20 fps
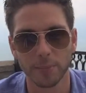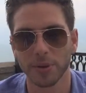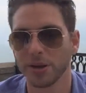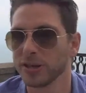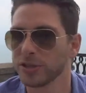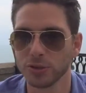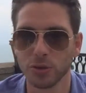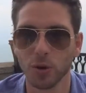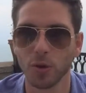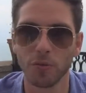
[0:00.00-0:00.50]

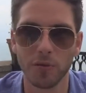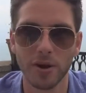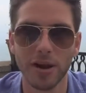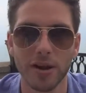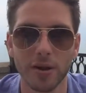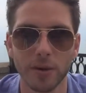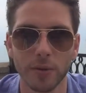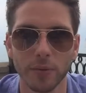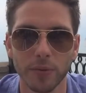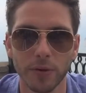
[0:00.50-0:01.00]
But it's not
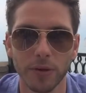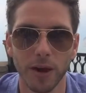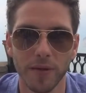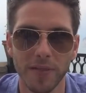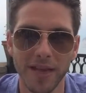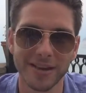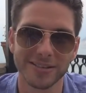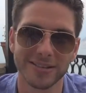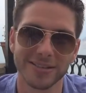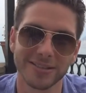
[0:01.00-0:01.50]
real, you
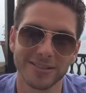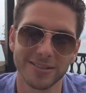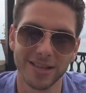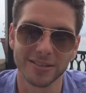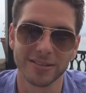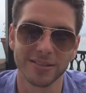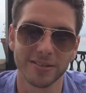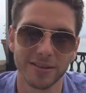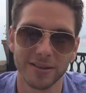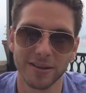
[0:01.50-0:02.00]
know, that just
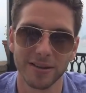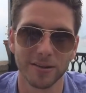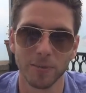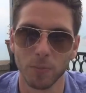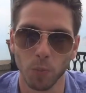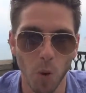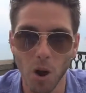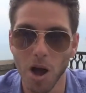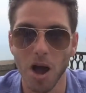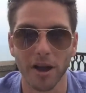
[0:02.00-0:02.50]
doesn't
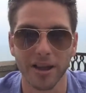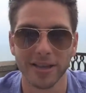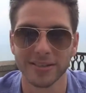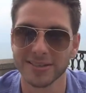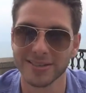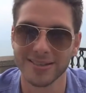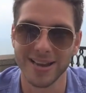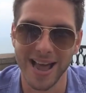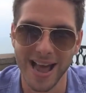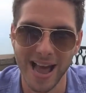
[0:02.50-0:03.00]
work,
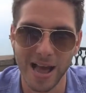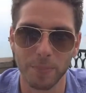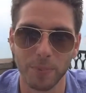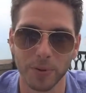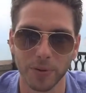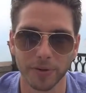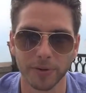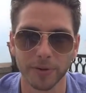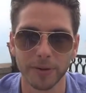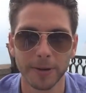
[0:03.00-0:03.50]
it doesn't
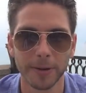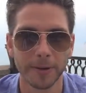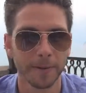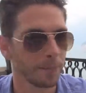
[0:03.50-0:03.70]
happen.